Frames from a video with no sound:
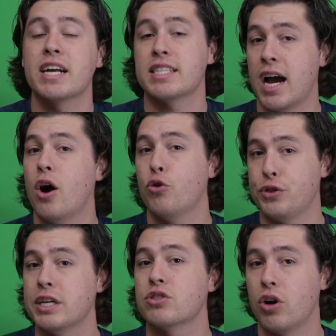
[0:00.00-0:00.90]
That's how
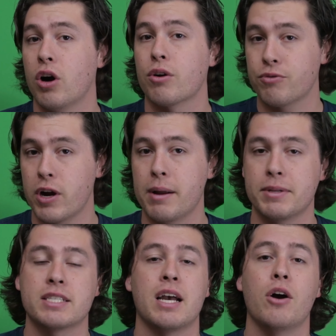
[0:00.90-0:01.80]
things are framed.
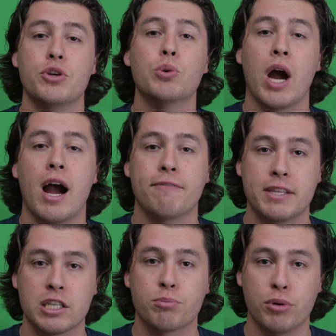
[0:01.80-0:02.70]
That's how you have
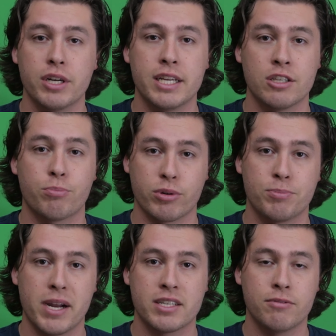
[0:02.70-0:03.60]
things put into
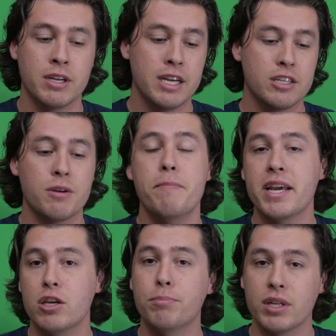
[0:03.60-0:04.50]
perspective to
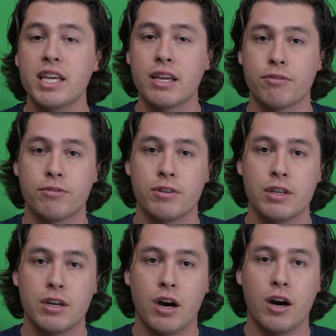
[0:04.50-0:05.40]
make you believe
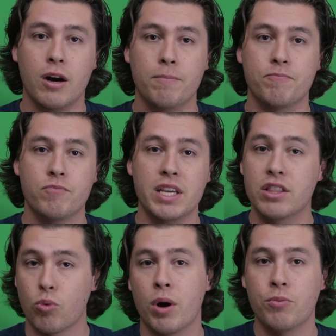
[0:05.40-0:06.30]

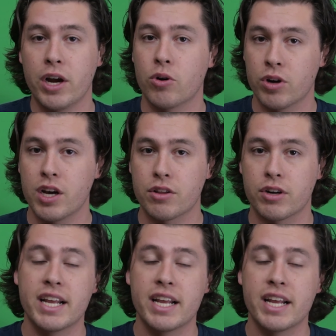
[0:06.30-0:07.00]
either one way or another.